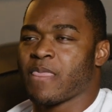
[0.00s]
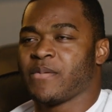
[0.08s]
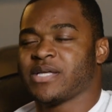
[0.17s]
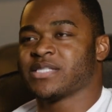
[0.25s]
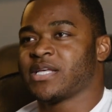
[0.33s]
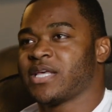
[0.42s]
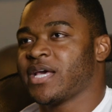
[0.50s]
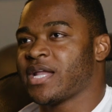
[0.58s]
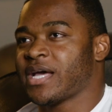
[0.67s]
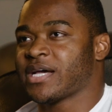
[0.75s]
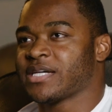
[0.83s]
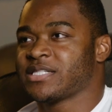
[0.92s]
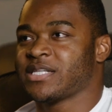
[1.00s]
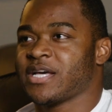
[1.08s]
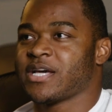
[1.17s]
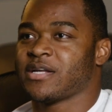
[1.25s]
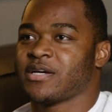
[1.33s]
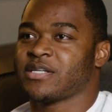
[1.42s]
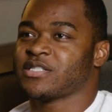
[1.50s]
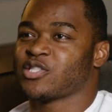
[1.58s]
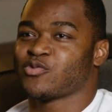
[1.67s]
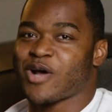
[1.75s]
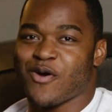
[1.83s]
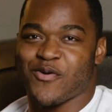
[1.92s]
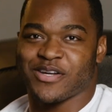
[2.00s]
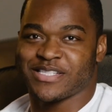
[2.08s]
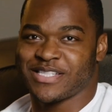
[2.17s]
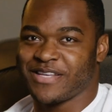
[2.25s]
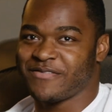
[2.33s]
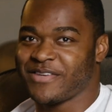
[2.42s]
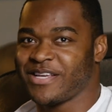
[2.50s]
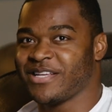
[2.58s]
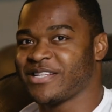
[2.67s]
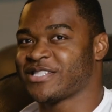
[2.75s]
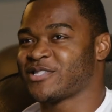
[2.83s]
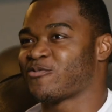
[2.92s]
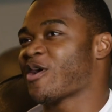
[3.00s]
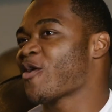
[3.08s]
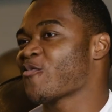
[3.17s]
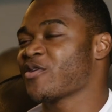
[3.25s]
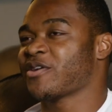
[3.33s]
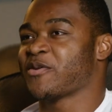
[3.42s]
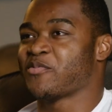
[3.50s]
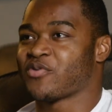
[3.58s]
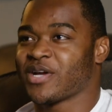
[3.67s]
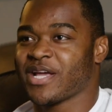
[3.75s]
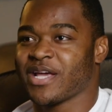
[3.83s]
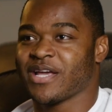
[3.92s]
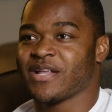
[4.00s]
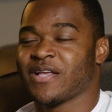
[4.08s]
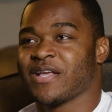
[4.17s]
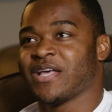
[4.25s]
Because, again, like I said, this is Route Runners TV. This is Route Runner, the brand.